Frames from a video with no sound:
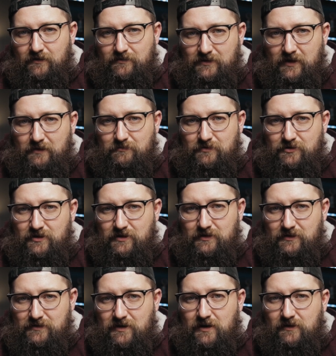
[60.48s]
a tape machine
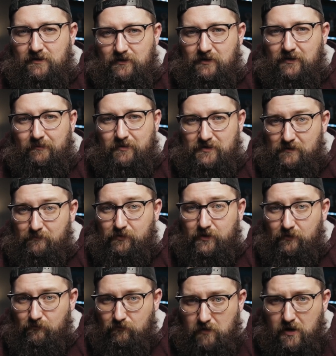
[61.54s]
is not gonna come into
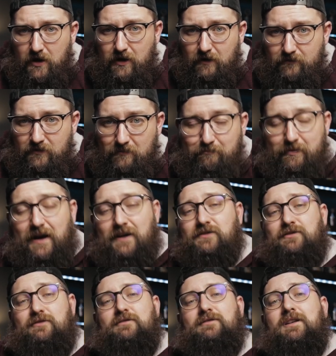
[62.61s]
play right off the bat.
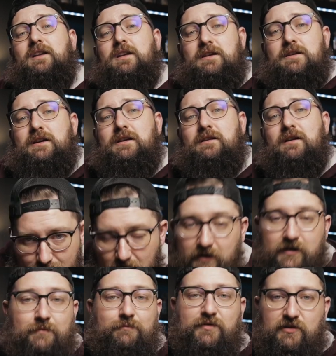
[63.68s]
So you're gonna need a
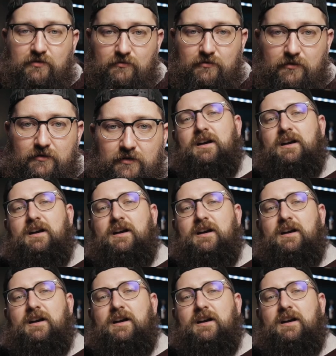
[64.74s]
computer.